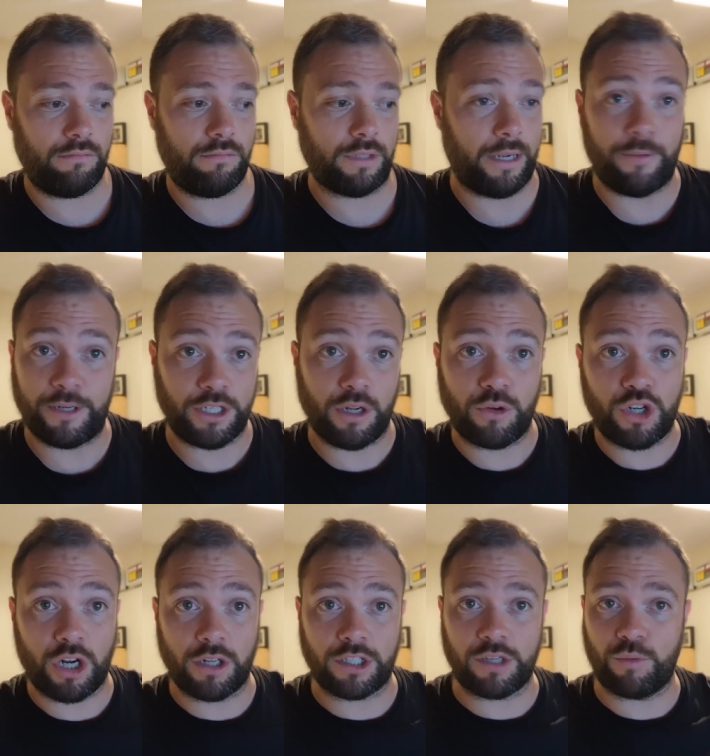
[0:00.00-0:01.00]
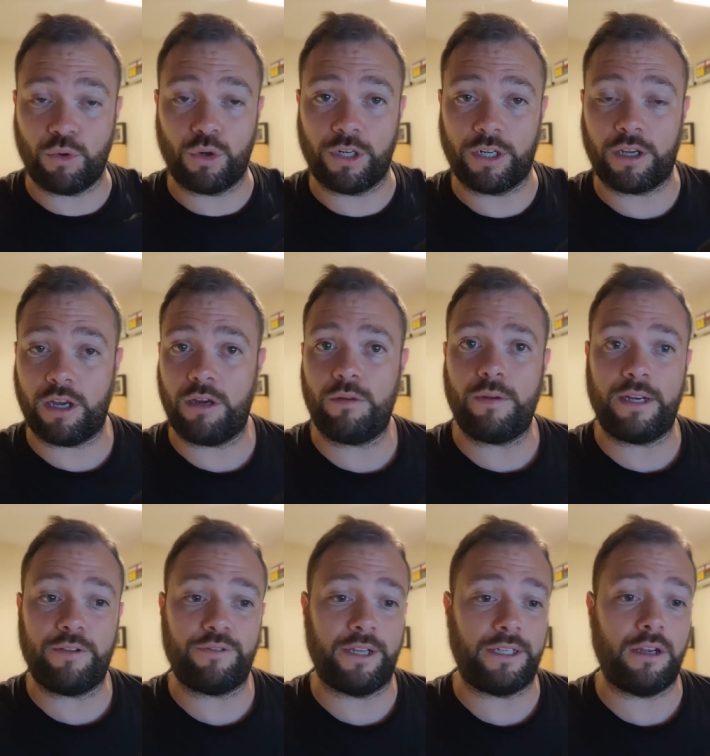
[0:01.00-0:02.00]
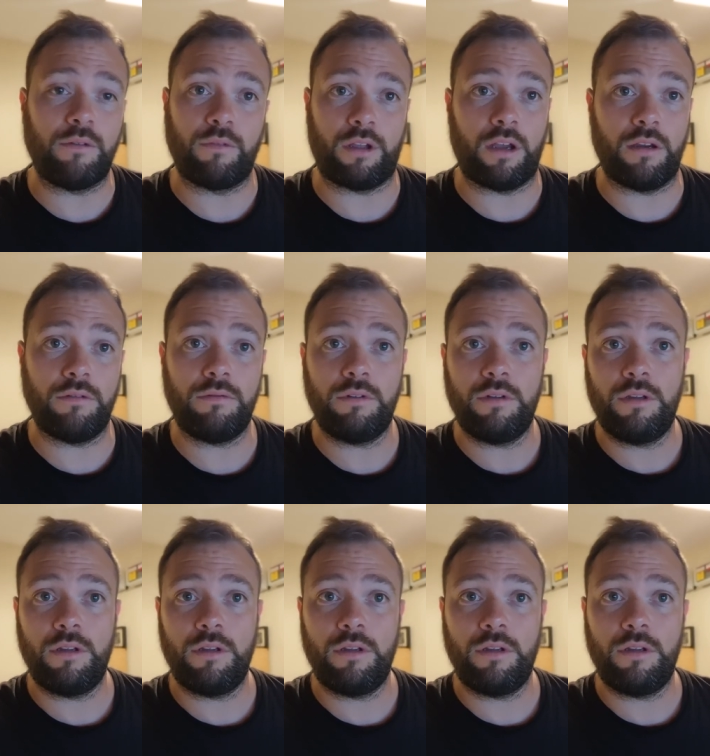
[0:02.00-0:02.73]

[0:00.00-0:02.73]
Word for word: There is no chance they're all going to go, and if they don't go,